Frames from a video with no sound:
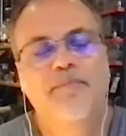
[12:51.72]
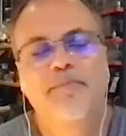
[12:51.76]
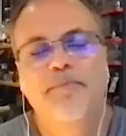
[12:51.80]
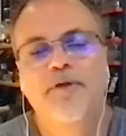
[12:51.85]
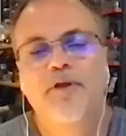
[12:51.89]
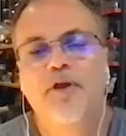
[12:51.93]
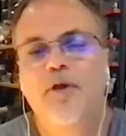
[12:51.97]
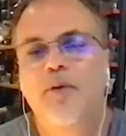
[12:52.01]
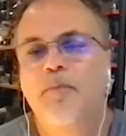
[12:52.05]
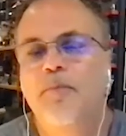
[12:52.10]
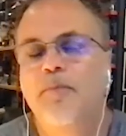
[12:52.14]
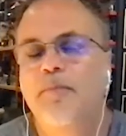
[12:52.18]

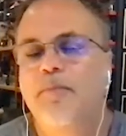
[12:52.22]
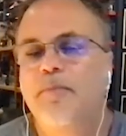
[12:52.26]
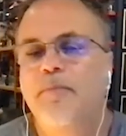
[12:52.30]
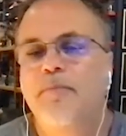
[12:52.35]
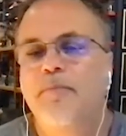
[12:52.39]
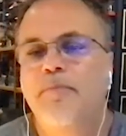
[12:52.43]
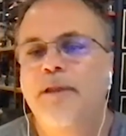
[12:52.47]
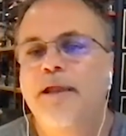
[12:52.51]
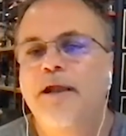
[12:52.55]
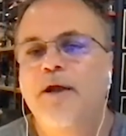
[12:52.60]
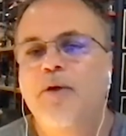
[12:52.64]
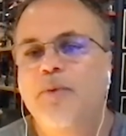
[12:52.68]
you know,
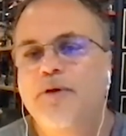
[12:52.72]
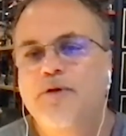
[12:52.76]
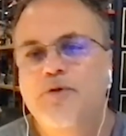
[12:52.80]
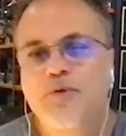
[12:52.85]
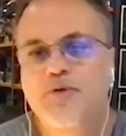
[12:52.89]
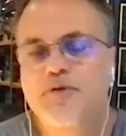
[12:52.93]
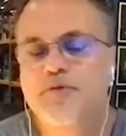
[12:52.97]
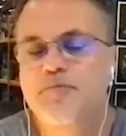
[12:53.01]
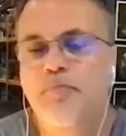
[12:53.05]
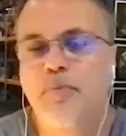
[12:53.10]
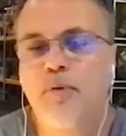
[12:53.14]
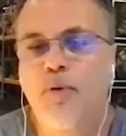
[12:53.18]
Blair Witch
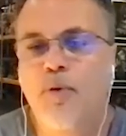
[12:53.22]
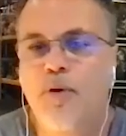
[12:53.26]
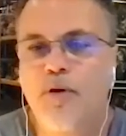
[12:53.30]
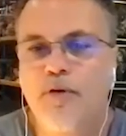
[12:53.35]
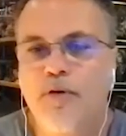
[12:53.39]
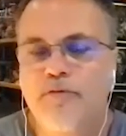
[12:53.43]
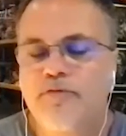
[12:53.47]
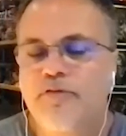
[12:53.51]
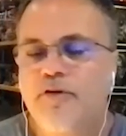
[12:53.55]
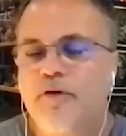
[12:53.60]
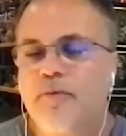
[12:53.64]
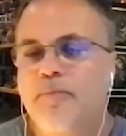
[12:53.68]
was
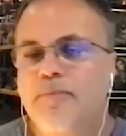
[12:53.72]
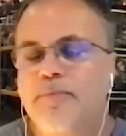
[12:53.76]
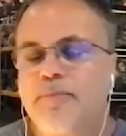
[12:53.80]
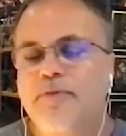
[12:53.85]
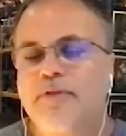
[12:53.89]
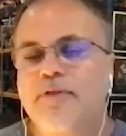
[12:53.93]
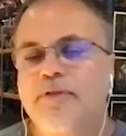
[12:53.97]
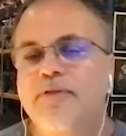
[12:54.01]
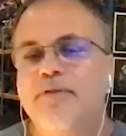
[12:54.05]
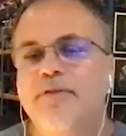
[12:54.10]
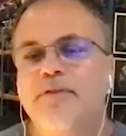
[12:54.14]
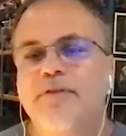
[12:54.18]
born from
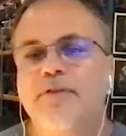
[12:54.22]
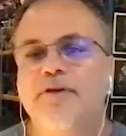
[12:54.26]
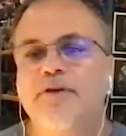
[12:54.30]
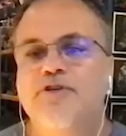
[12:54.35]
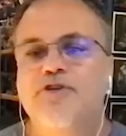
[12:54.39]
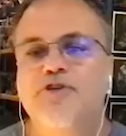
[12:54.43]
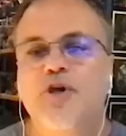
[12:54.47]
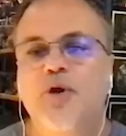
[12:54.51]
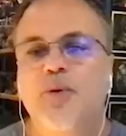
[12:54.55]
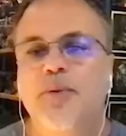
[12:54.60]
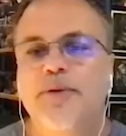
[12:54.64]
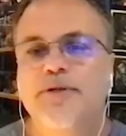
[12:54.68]
the
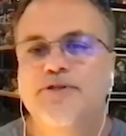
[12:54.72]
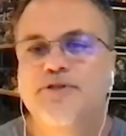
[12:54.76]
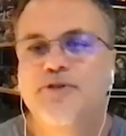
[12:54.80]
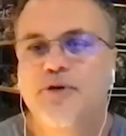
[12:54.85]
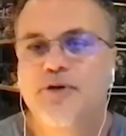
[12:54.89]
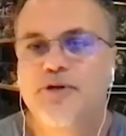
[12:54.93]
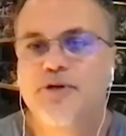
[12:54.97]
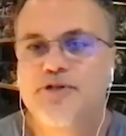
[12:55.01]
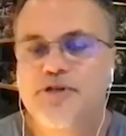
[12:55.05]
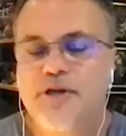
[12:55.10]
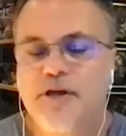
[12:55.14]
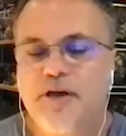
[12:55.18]
show In
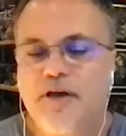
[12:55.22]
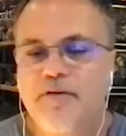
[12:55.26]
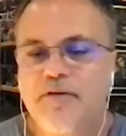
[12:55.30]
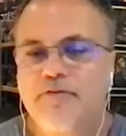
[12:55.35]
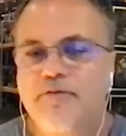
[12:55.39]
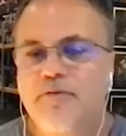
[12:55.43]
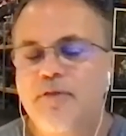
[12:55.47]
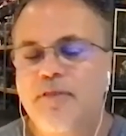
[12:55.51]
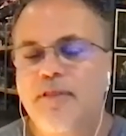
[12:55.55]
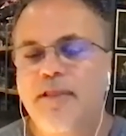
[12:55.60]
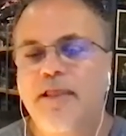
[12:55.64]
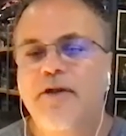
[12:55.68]
Search
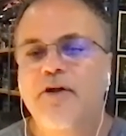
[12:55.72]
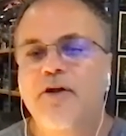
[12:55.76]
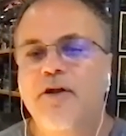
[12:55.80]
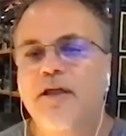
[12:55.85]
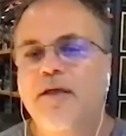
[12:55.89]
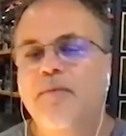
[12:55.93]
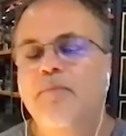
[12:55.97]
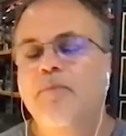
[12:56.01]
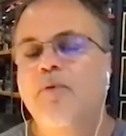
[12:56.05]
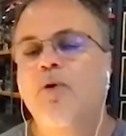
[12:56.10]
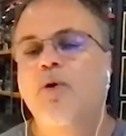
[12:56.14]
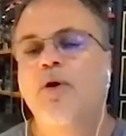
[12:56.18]
of with Leonard
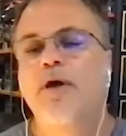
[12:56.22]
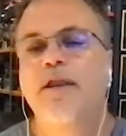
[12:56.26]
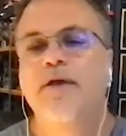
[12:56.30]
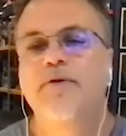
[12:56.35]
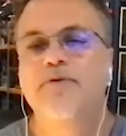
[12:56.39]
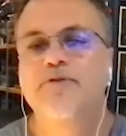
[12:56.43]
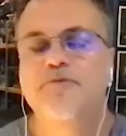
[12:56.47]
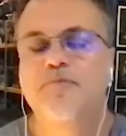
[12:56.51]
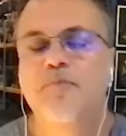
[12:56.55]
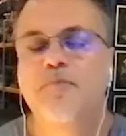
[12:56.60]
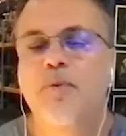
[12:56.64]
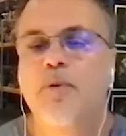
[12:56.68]
Nimoy, and it
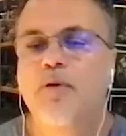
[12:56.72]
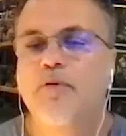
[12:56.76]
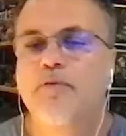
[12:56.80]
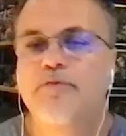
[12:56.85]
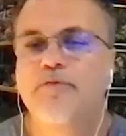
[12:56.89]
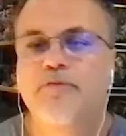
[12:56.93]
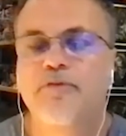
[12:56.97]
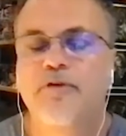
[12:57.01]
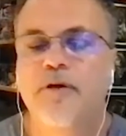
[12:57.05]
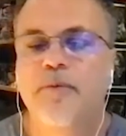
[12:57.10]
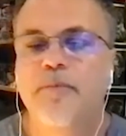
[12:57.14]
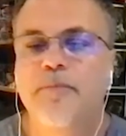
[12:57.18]
was born
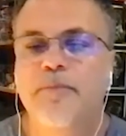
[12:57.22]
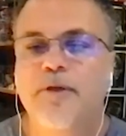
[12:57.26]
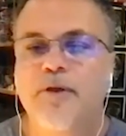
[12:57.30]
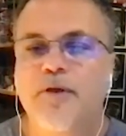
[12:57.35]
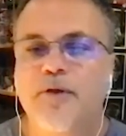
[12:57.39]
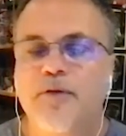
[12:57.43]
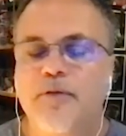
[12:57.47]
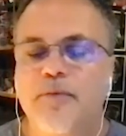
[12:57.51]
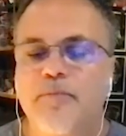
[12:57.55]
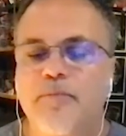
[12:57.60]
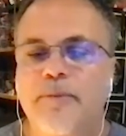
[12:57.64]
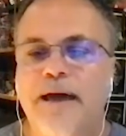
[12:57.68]
from, you
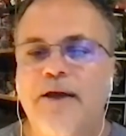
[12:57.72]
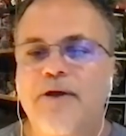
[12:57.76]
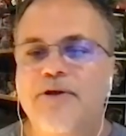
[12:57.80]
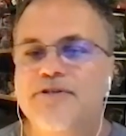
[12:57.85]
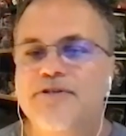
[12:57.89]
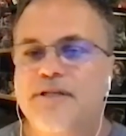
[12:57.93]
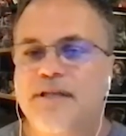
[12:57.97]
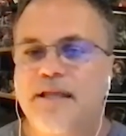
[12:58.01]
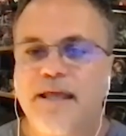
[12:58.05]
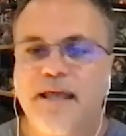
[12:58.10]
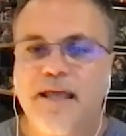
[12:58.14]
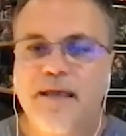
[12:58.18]
know, the
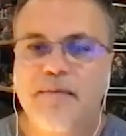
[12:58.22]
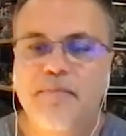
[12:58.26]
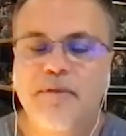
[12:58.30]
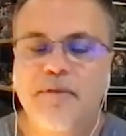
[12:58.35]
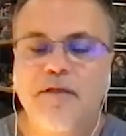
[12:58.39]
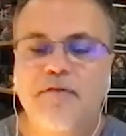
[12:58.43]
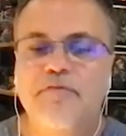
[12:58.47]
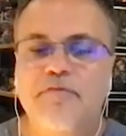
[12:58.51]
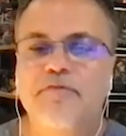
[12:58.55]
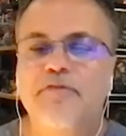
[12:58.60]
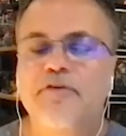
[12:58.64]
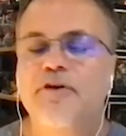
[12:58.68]
Patterson
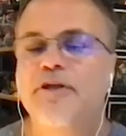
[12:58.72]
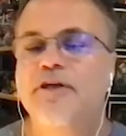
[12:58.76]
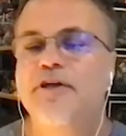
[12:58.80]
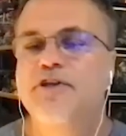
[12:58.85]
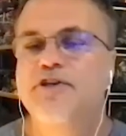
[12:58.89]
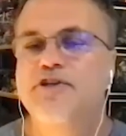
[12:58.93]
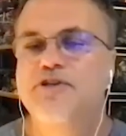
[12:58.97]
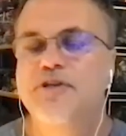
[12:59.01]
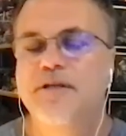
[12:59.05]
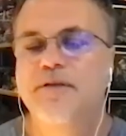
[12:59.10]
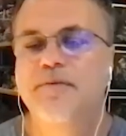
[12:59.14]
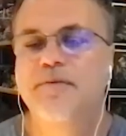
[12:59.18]
Gimlin
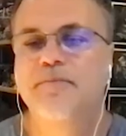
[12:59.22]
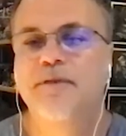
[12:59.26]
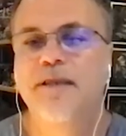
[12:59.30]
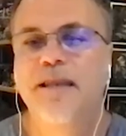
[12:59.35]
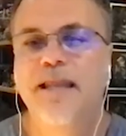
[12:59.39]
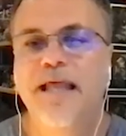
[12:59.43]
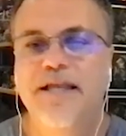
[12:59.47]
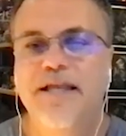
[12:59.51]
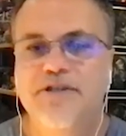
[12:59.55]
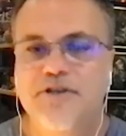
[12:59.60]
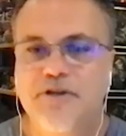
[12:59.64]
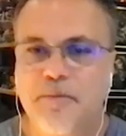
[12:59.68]
footage and
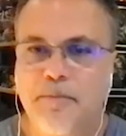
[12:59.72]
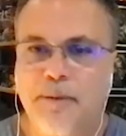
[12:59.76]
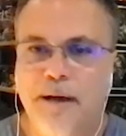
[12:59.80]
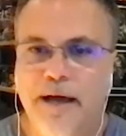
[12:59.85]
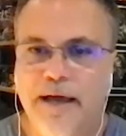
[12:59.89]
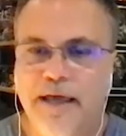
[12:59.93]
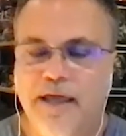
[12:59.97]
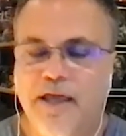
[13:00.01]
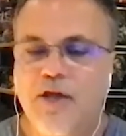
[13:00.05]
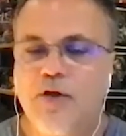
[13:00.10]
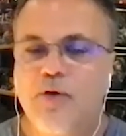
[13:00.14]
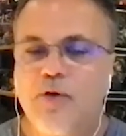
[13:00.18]
Legend of
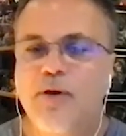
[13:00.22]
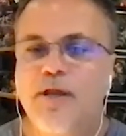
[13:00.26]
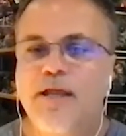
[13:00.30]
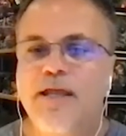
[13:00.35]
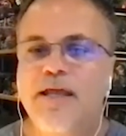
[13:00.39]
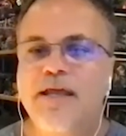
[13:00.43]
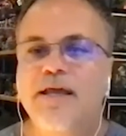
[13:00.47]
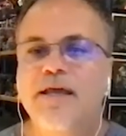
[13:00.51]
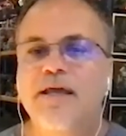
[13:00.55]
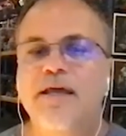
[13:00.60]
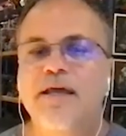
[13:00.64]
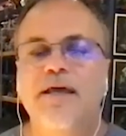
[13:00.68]
Boggy
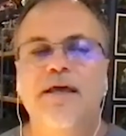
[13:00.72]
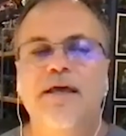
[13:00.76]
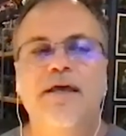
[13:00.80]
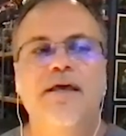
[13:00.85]
Creek.